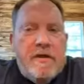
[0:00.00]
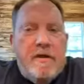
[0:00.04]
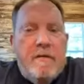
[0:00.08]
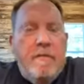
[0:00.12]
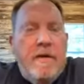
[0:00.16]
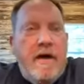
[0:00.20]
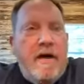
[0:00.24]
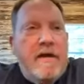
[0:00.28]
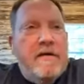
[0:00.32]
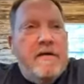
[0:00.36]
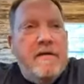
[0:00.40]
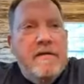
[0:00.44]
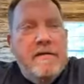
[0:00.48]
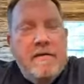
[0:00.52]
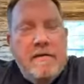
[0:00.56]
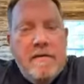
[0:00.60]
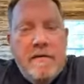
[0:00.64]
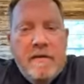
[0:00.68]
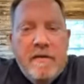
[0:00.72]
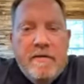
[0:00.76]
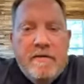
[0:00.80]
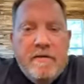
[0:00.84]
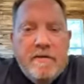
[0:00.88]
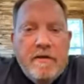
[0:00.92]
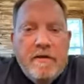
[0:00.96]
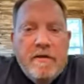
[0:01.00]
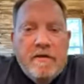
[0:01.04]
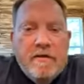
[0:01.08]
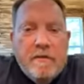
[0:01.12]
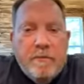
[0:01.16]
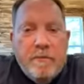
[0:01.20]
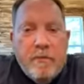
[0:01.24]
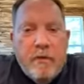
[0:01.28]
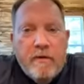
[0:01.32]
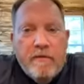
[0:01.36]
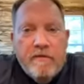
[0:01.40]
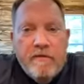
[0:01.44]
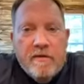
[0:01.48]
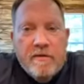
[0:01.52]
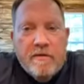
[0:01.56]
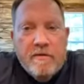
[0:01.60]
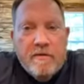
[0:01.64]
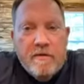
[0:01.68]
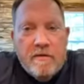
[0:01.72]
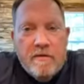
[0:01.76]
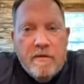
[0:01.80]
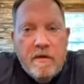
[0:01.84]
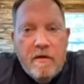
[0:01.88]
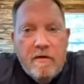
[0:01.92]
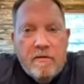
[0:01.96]
thank you, Mike. It's it's it's a
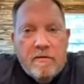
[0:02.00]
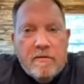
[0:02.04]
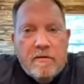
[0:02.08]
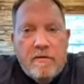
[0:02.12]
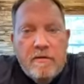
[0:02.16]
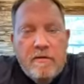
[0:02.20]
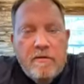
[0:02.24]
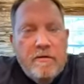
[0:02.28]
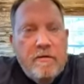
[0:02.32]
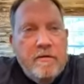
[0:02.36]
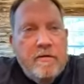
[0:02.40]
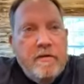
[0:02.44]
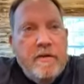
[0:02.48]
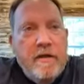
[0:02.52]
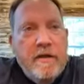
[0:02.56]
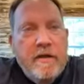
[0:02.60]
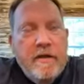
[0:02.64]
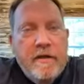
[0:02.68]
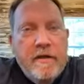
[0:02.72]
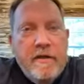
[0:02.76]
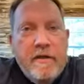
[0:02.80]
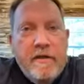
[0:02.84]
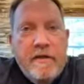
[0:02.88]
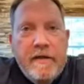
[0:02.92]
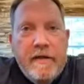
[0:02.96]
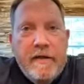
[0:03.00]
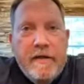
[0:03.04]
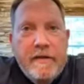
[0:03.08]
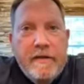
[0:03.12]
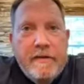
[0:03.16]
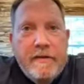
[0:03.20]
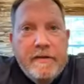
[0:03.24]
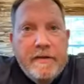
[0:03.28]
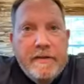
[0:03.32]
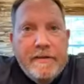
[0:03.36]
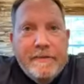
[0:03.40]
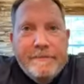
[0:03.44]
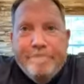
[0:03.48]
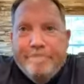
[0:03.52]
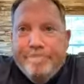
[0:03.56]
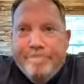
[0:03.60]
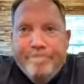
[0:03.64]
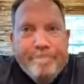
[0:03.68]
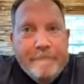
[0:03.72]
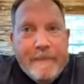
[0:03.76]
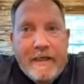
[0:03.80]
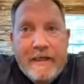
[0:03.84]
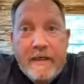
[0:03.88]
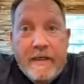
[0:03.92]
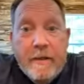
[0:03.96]
privilege to talk to you today, and and um,
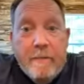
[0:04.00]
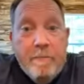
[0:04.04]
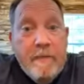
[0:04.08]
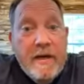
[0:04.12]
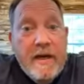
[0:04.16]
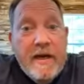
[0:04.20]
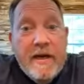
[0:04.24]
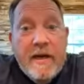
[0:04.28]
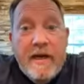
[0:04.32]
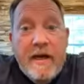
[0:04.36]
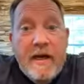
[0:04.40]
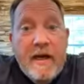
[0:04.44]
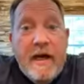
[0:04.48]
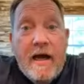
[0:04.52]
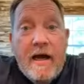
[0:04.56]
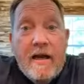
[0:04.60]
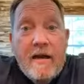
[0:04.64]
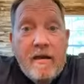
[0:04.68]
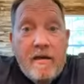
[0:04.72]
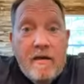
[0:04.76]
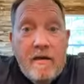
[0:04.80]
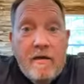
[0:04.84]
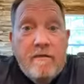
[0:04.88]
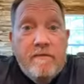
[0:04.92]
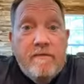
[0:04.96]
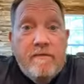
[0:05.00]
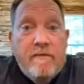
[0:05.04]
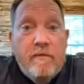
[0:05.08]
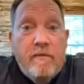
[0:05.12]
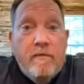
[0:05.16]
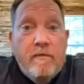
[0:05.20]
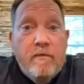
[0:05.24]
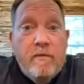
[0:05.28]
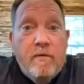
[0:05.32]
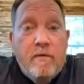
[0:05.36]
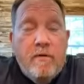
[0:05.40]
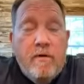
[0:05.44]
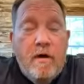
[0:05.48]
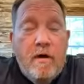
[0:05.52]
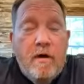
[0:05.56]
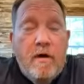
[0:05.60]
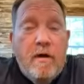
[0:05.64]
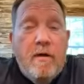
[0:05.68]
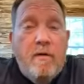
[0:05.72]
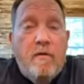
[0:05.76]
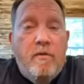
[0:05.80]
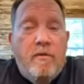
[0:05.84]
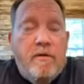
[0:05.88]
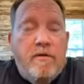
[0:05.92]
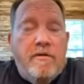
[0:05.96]
man, I, I love
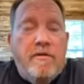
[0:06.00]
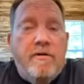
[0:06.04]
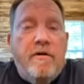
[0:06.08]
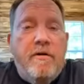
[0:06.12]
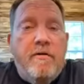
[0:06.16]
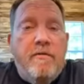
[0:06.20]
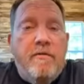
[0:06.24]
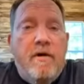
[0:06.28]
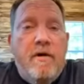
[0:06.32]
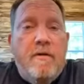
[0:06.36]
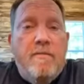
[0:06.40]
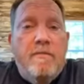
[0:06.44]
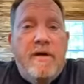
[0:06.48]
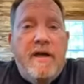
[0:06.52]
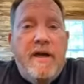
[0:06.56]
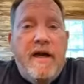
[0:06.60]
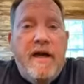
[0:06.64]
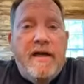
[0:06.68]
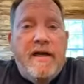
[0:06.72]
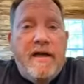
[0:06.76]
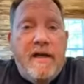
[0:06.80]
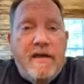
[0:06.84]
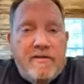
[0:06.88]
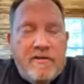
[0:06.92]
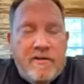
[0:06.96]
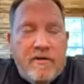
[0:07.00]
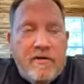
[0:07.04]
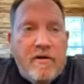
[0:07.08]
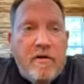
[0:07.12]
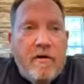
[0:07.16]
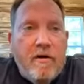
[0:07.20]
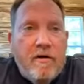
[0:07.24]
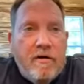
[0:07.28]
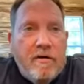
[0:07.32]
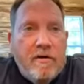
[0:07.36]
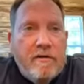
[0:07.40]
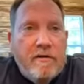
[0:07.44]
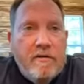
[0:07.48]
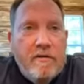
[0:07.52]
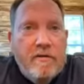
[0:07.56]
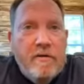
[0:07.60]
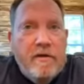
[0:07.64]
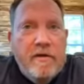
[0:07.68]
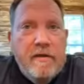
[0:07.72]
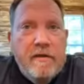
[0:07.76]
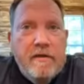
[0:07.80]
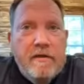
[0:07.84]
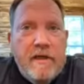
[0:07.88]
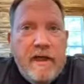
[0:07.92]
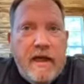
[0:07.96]
uh, wheelchair rugby. I got started
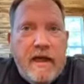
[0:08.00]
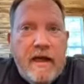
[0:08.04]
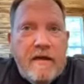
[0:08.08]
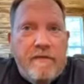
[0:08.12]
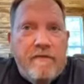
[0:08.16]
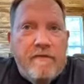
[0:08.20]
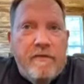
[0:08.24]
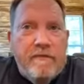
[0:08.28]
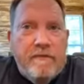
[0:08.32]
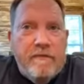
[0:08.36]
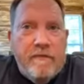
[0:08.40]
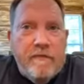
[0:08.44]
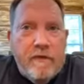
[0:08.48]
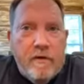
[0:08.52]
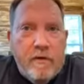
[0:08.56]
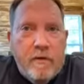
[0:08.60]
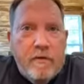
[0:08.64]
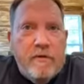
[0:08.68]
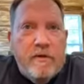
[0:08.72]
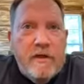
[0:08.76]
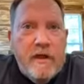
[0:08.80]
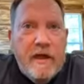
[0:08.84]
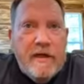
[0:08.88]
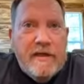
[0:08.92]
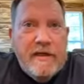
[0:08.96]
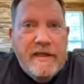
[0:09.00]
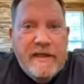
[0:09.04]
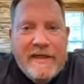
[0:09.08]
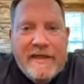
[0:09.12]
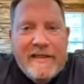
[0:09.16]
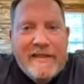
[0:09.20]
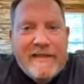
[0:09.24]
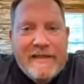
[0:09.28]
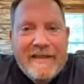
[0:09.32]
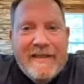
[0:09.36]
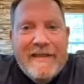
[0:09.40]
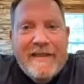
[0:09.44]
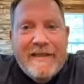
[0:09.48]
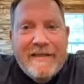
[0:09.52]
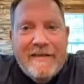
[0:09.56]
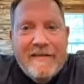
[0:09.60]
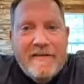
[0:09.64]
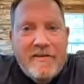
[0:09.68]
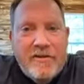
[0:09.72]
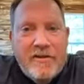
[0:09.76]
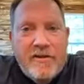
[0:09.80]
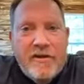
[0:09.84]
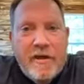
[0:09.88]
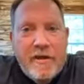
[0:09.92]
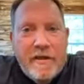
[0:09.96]
in kind of a fluke. I needed to get
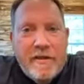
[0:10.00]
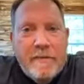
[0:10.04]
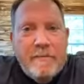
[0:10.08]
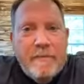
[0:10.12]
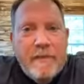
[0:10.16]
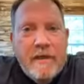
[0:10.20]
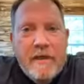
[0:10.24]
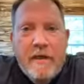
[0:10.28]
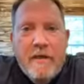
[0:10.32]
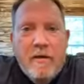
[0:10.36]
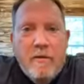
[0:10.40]
in shape.